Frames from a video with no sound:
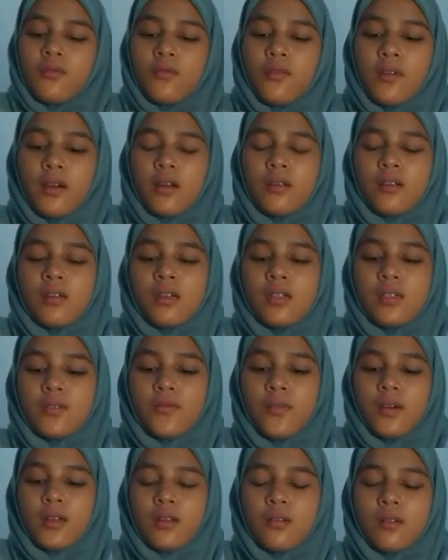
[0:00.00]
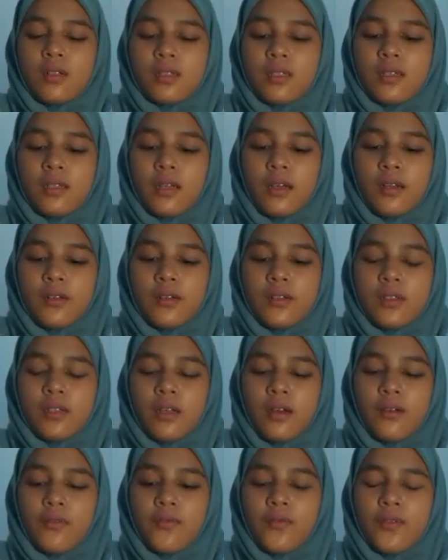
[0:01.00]
Various federal
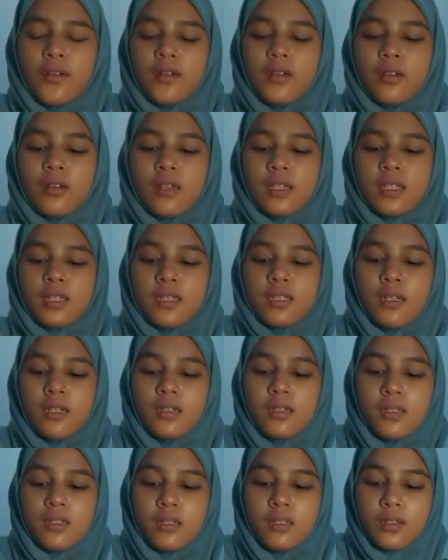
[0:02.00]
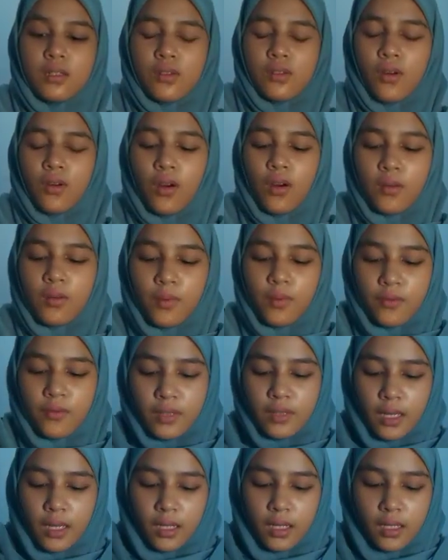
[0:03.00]
statutes have further extended the scope
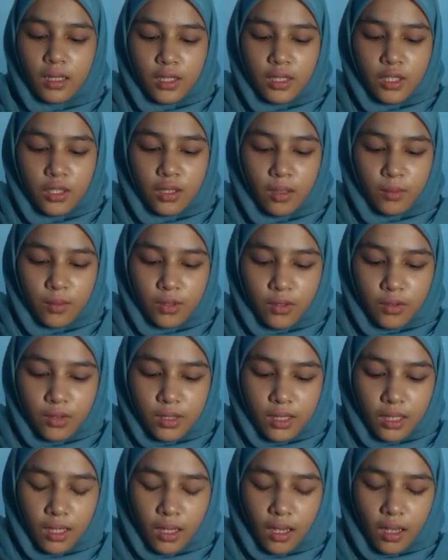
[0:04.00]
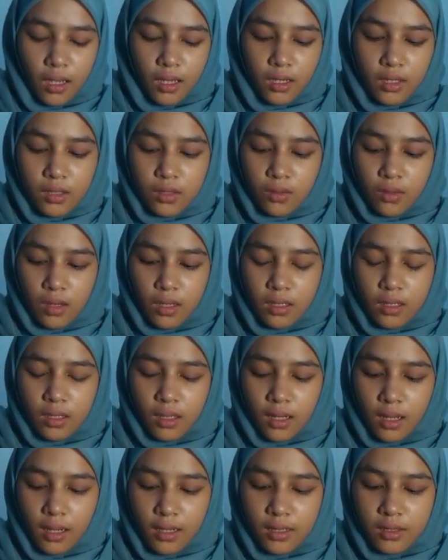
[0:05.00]
of the LHWCA to
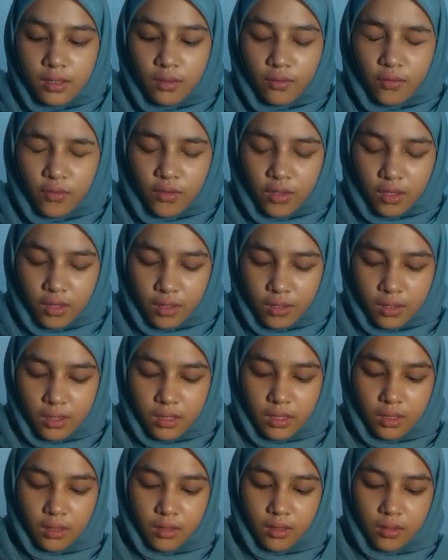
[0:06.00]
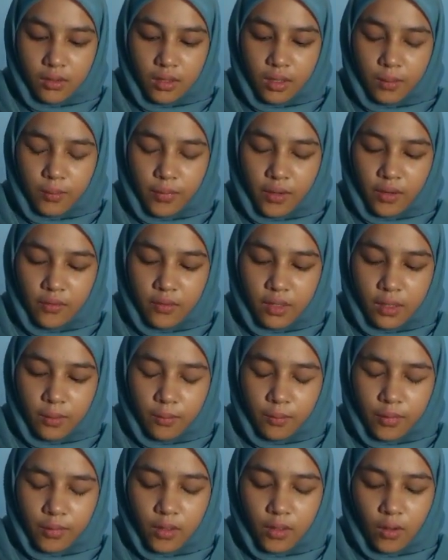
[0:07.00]
other kinds of workers, including private
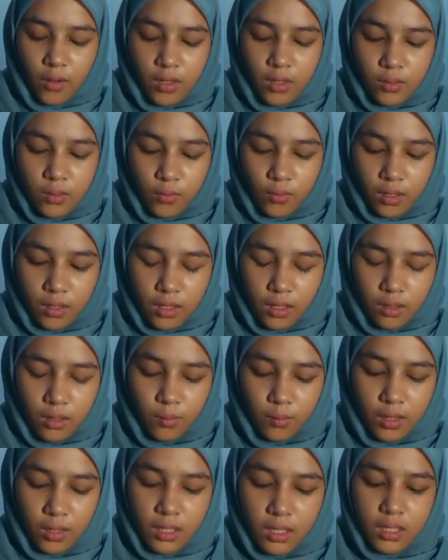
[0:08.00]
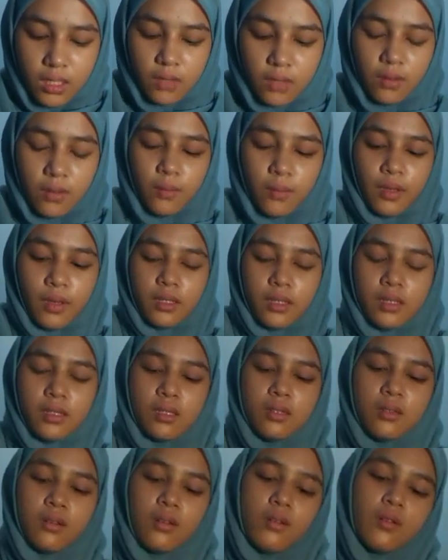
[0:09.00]
employees working on military
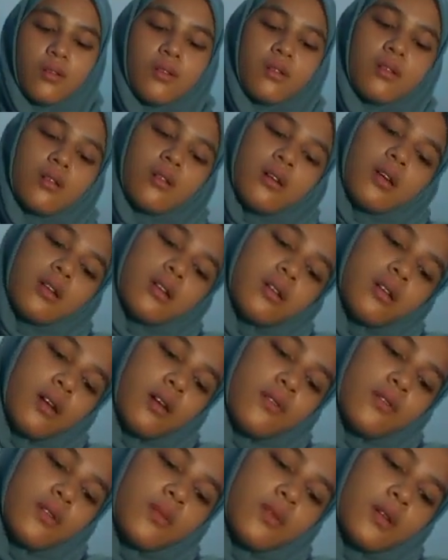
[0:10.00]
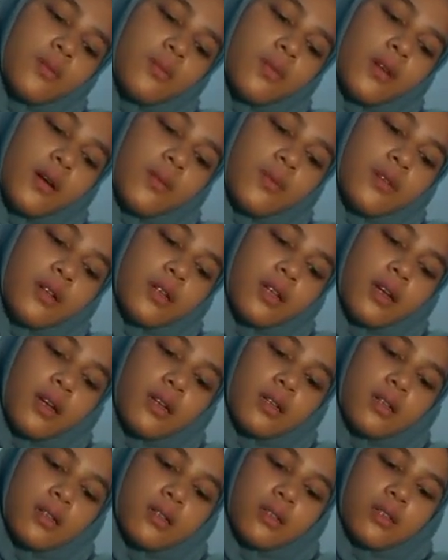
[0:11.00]
bases or other government property
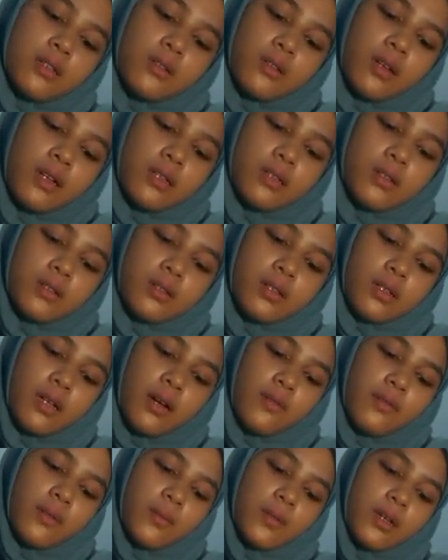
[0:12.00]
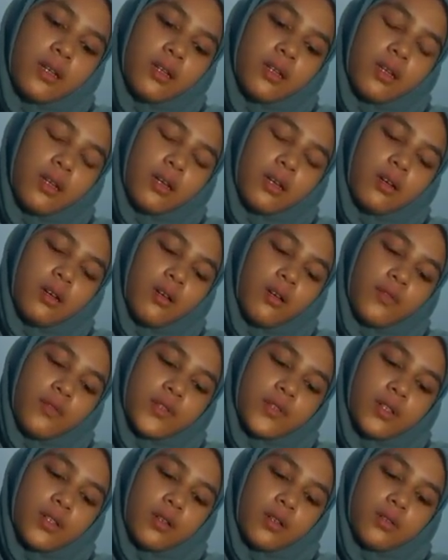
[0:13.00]
under contract to the government, and
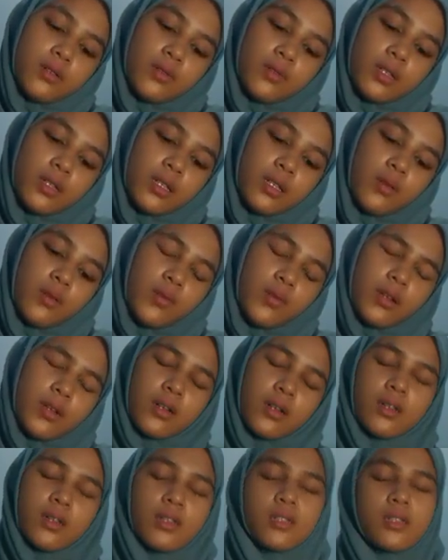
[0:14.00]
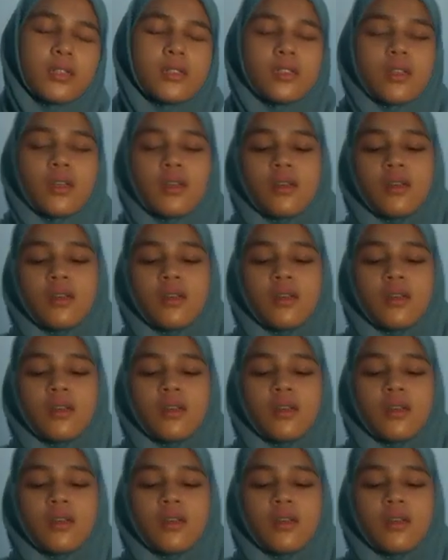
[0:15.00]
offshore drilling workers